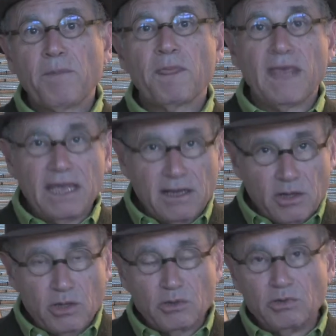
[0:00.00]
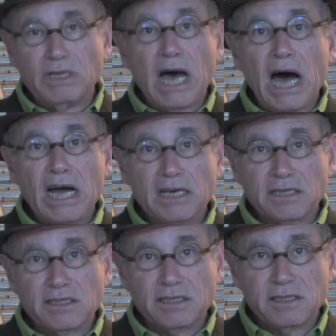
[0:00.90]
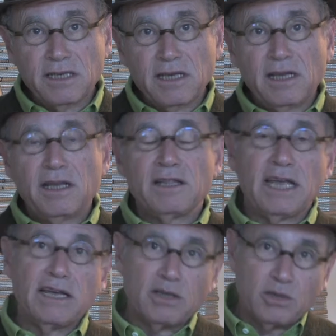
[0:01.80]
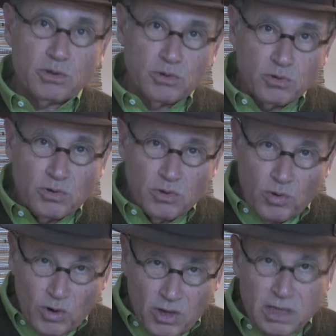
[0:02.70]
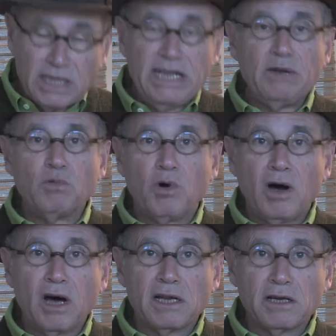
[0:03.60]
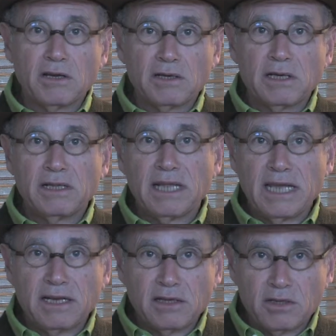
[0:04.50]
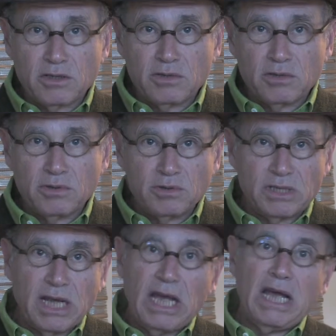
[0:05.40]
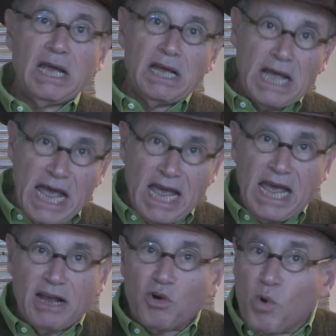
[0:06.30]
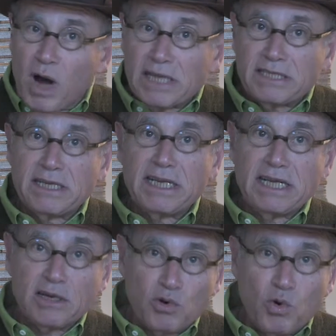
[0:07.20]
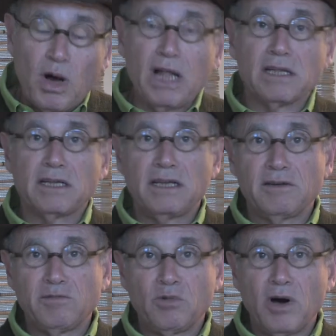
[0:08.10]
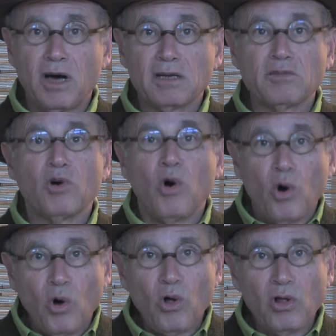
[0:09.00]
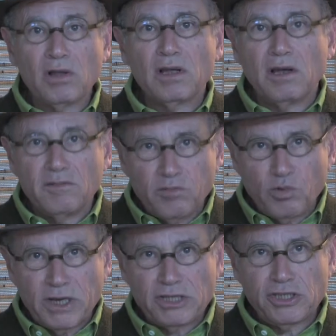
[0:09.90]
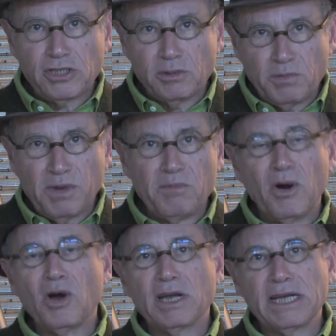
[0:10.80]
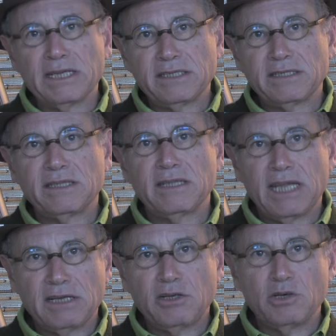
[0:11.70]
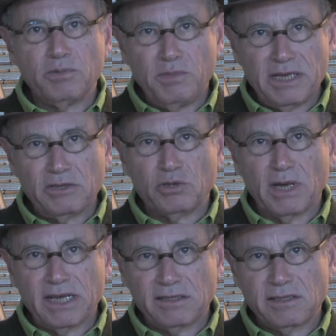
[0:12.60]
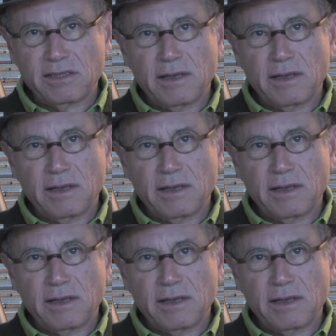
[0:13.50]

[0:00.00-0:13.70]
they include NOx, they include clean water, they include a quantity and quality of water, all of which could be markets that could be addressed.